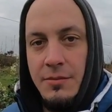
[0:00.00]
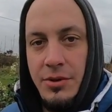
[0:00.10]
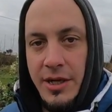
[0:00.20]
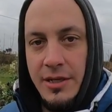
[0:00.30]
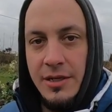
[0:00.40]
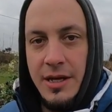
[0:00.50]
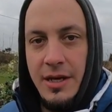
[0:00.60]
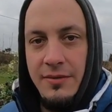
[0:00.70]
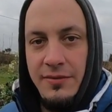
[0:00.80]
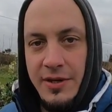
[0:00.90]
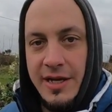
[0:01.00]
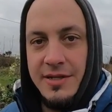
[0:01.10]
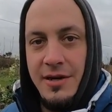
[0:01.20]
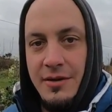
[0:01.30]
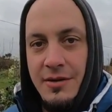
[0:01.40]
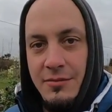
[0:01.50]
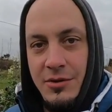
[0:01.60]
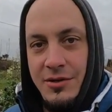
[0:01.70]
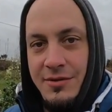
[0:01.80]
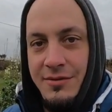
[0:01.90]
perennial kale for next year, and
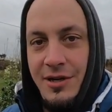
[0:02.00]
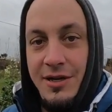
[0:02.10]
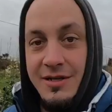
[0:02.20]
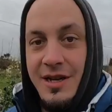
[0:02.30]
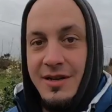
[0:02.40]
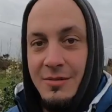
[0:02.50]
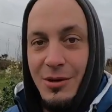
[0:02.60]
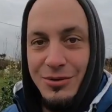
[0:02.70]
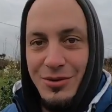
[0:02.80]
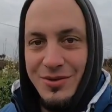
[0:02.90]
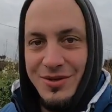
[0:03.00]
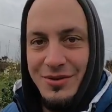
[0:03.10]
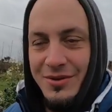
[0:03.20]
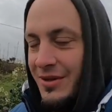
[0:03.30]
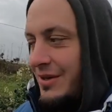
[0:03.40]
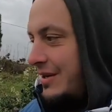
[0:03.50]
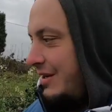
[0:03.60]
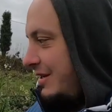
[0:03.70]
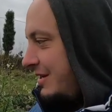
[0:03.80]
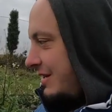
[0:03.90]
we're really excited about those too.
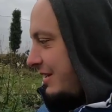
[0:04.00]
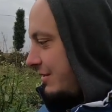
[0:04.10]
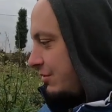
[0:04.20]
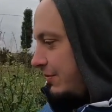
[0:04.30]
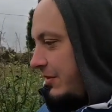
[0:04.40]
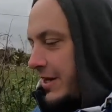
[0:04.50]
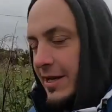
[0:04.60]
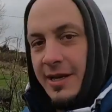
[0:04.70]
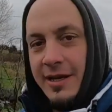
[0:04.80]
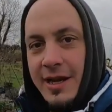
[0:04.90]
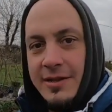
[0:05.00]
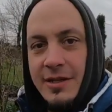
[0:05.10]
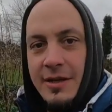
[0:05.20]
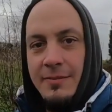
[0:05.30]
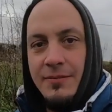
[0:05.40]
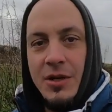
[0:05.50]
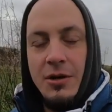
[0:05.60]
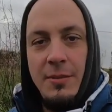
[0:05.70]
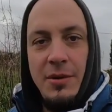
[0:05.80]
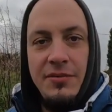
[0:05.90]
And hopefully I can get a
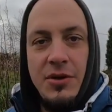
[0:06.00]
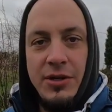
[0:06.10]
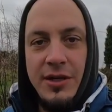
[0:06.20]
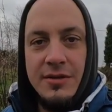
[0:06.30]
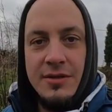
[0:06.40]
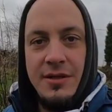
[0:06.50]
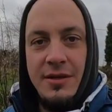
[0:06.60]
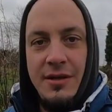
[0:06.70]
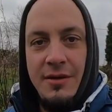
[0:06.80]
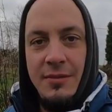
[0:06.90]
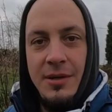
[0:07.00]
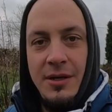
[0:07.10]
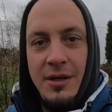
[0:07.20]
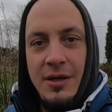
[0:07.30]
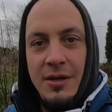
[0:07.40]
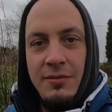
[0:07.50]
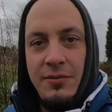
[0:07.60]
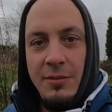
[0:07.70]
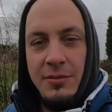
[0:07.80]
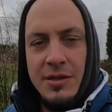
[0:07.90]
couple of cuttings
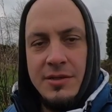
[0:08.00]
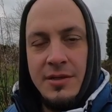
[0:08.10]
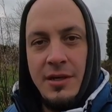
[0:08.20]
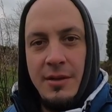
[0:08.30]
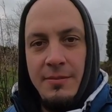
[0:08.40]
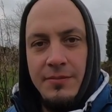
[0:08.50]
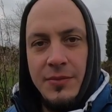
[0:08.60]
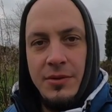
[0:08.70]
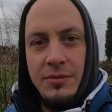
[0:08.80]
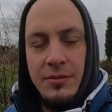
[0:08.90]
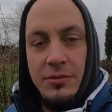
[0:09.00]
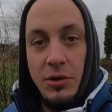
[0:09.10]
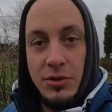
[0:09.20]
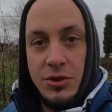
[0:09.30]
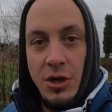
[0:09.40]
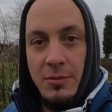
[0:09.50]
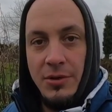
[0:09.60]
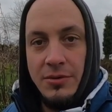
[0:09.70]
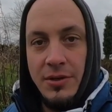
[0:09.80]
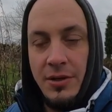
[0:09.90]
from this North
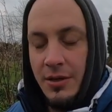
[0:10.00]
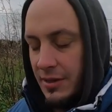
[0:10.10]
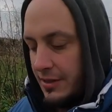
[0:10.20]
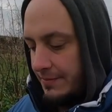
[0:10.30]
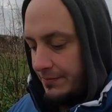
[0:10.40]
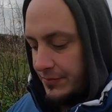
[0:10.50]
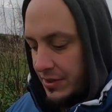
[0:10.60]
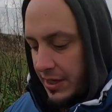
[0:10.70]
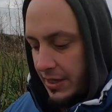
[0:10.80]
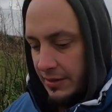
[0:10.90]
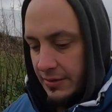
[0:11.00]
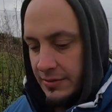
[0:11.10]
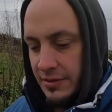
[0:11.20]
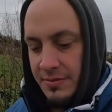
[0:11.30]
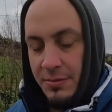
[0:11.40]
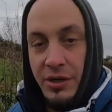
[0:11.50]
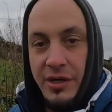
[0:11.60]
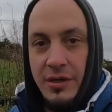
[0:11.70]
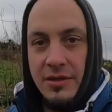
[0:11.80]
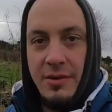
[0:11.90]
German kale. It's
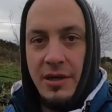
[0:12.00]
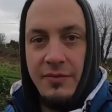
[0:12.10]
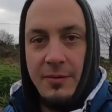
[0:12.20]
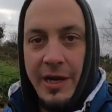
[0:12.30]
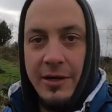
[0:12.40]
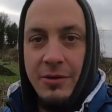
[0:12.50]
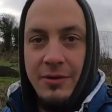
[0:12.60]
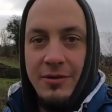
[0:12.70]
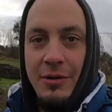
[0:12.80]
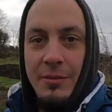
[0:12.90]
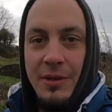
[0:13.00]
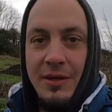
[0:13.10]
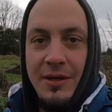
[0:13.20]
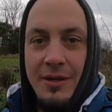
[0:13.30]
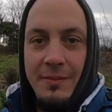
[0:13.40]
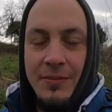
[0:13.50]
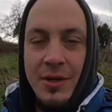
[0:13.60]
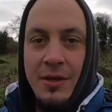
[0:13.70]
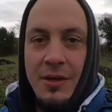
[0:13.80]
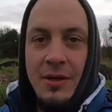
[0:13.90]
perennial as well, from Heiko up in
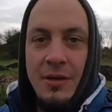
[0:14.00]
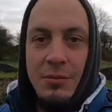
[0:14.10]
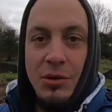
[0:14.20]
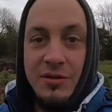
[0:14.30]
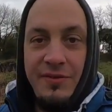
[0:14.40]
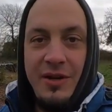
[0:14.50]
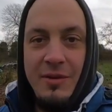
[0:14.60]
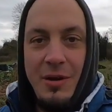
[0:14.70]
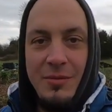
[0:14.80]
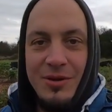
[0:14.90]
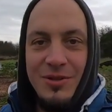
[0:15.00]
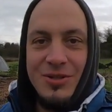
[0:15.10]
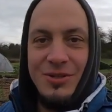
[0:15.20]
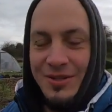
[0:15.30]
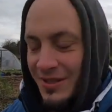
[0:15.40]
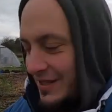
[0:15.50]
Portaferry permaculture,